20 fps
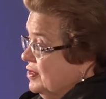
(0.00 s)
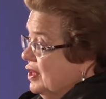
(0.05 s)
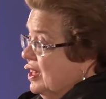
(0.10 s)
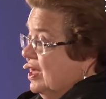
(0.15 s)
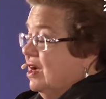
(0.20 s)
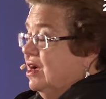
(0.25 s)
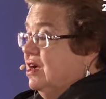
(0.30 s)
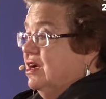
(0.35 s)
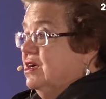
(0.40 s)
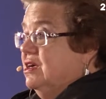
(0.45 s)

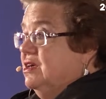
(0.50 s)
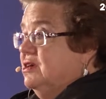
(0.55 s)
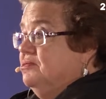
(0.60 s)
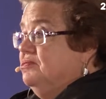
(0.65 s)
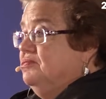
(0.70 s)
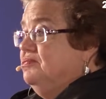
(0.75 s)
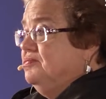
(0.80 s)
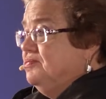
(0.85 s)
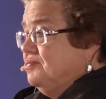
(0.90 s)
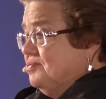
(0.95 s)

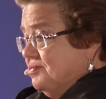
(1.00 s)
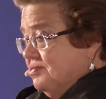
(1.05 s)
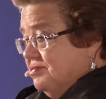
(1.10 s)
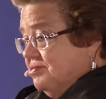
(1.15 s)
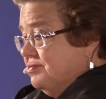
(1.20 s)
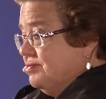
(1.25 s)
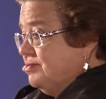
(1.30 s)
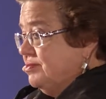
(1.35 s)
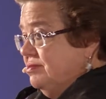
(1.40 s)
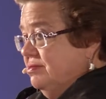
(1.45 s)
um,
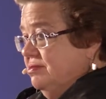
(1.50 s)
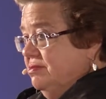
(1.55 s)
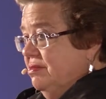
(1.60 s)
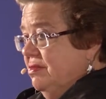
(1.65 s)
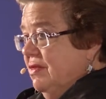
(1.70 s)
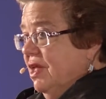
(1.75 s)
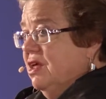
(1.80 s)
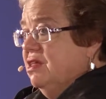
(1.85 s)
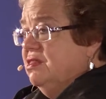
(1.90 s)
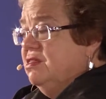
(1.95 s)

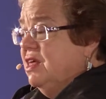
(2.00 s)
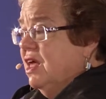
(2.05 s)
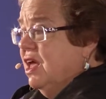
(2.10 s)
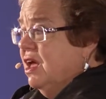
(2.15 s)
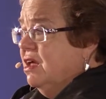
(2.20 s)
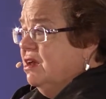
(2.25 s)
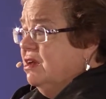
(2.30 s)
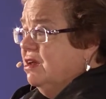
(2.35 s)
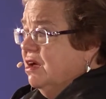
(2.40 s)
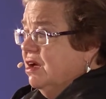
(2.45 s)

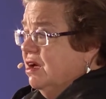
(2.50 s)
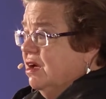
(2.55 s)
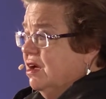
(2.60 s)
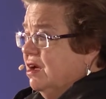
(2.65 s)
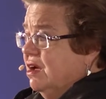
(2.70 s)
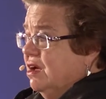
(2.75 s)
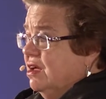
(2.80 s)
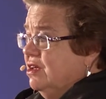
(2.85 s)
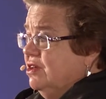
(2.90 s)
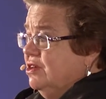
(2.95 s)
then
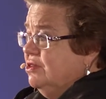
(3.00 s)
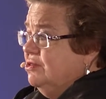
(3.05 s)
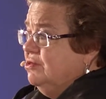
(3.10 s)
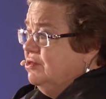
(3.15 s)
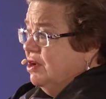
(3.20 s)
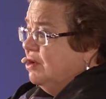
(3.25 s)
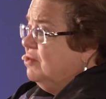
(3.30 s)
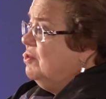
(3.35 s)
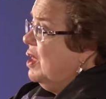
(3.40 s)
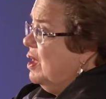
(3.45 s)
uh, you
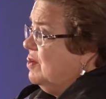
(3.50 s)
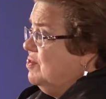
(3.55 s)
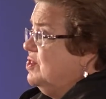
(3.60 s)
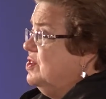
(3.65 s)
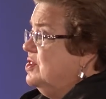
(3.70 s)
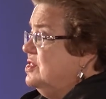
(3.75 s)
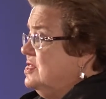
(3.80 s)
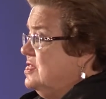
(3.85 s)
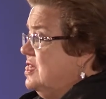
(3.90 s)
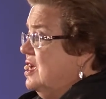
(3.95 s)
don't have a
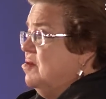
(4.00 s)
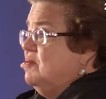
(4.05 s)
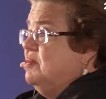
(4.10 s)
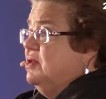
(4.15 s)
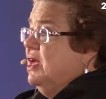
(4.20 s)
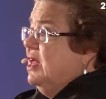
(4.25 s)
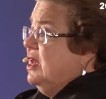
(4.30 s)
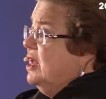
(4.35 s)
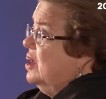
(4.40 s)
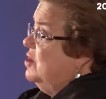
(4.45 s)
good sample.
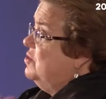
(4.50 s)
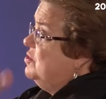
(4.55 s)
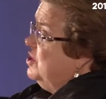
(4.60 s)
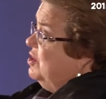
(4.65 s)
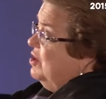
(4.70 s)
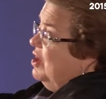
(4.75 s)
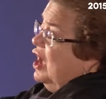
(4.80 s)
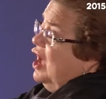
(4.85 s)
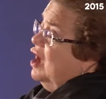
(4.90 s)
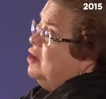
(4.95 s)
And I don't
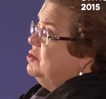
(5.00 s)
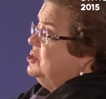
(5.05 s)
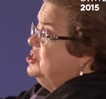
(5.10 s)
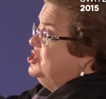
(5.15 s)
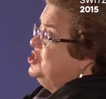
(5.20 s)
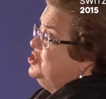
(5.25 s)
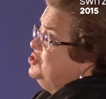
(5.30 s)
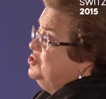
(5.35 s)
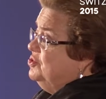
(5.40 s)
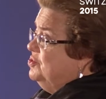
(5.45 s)
care how
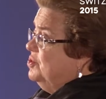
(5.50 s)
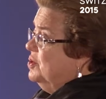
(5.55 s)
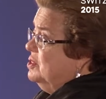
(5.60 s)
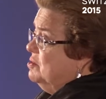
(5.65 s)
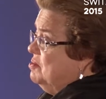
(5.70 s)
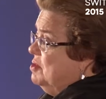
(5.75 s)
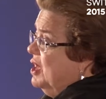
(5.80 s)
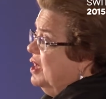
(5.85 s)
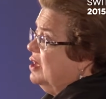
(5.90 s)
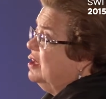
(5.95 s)
much you do on the
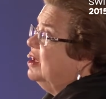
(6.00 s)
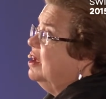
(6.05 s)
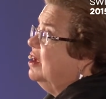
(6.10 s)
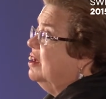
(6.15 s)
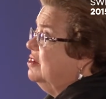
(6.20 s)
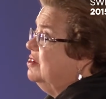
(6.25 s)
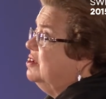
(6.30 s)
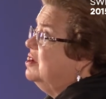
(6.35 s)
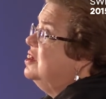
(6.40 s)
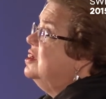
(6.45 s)
back
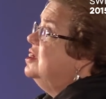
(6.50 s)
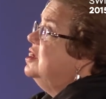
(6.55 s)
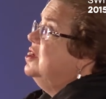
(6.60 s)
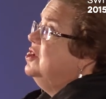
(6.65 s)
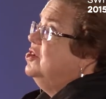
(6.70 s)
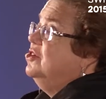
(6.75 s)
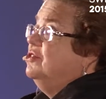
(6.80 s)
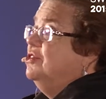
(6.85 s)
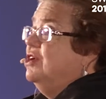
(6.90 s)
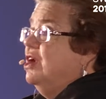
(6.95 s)
end,
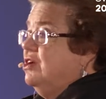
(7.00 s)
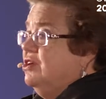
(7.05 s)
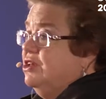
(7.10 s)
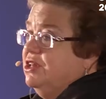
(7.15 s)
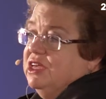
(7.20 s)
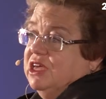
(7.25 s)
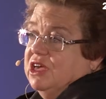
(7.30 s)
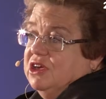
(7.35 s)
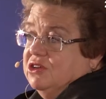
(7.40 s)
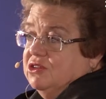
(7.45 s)
you're not going to
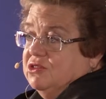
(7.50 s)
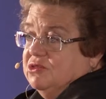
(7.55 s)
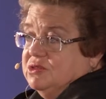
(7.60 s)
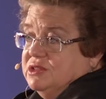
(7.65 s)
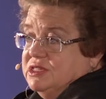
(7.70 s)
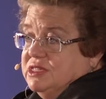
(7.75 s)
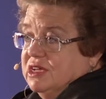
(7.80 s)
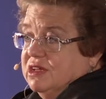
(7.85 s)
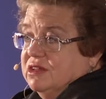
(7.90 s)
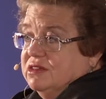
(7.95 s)
get good
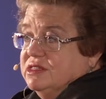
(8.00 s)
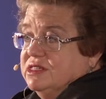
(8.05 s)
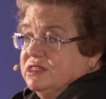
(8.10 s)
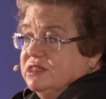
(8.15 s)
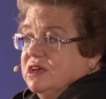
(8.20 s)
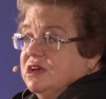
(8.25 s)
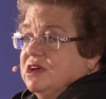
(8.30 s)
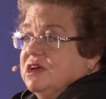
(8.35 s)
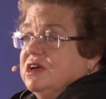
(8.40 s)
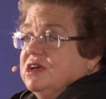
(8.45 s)
results.
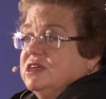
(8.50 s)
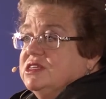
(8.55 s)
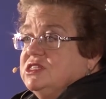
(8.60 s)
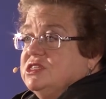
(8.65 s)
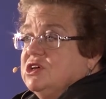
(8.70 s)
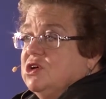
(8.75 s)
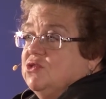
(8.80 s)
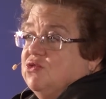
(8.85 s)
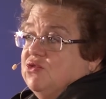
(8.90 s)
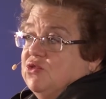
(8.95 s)

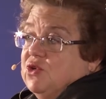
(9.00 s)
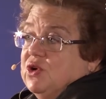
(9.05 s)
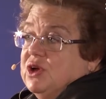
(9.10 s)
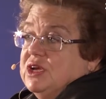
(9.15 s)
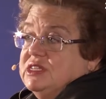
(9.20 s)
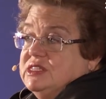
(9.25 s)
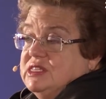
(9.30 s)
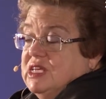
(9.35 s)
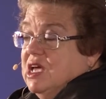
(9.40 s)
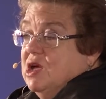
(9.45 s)
So, for
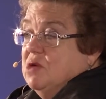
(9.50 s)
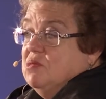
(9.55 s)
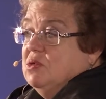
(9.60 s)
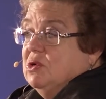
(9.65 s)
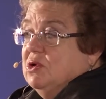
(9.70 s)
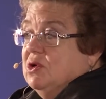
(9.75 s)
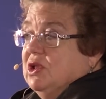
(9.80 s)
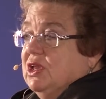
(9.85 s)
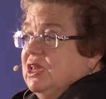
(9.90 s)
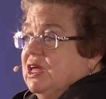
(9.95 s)

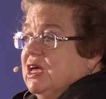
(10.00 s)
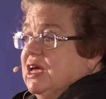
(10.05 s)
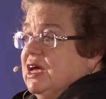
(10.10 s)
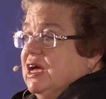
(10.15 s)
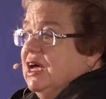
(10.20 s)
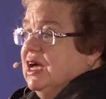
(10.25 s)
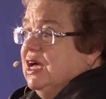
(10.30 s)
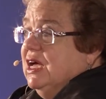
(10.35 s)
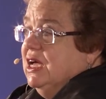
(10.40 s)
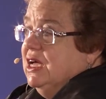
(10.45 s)
example,
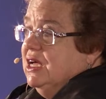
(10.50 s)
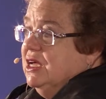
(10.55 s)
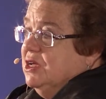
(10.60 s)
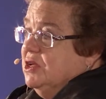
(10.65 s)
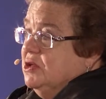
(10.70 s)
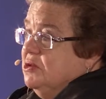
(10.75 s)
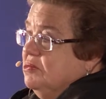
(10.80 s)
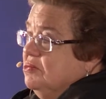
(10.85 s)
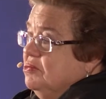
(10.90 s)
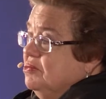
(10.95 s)

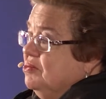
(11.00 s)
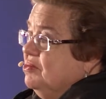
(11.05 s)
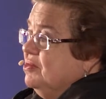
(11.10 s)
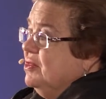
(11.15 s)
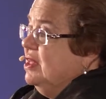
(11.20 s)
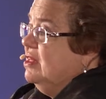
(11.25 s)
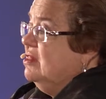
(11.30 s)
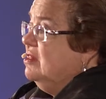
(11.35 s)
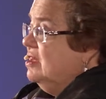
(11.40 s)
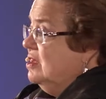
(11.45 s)
um,
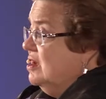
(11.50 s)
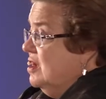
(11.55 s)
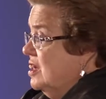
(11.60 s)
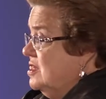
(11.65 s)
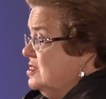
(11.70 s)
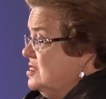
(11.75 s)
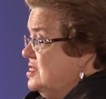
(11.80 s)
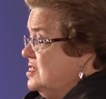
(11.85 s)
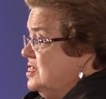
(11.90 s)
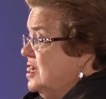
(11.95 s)
in the
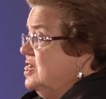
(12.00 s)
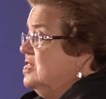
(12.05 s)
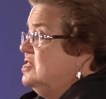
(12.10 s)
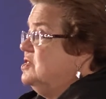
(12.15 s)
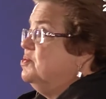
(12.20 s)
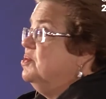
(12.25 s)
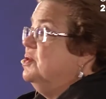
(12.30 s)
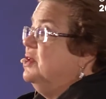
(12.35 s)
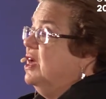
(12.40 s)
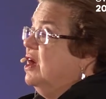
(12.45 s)
United States,
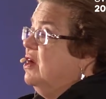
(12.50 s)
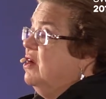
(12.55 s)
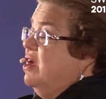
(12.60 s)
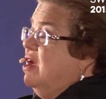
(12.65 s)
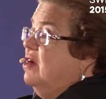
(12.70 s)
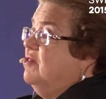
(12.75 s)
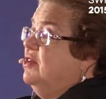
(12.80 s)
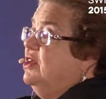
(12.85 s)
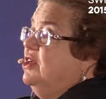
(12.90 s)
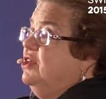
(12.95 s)
we now
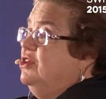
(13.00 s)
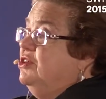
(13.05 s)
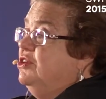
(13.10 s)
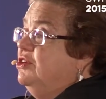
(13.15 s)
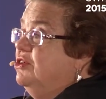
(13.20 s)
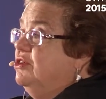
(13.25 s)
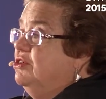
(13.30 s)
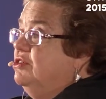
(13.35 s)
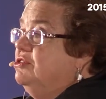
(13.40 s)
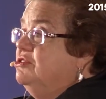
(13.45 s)
have a
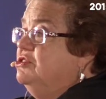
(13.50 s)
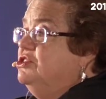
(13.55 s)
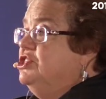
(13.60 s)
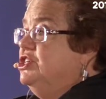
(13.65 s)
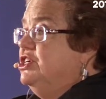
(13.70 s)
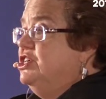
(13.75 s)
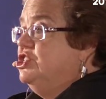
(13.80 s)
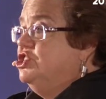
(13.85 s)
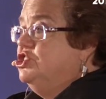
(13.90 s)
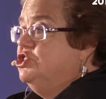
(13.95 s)
huge
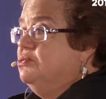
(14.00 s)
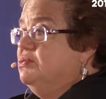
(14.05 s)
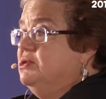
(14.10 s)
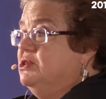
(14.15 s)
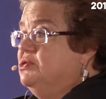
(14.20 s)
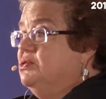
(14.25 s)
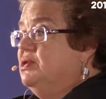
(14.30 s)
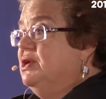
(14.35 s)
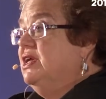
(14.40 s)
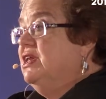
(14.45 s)
issue
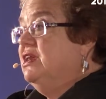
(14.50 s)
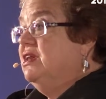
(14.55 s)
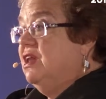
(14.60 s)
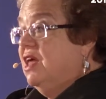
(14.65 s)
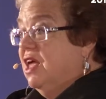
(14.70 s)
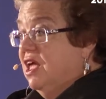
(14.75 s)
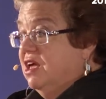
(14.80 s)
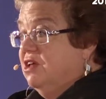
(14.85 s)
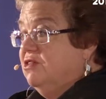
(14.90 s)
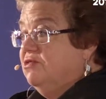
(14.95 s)
between
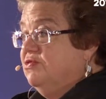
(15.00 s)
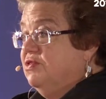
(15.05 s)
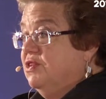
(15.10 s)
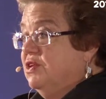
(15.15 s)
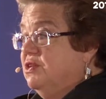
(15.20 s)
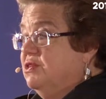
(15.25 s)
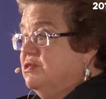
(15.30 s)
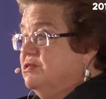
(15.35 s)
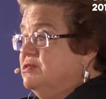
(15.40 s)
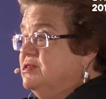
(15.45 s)
land
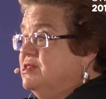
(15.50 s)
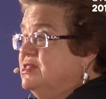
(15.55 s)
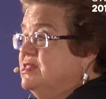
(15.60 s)
phones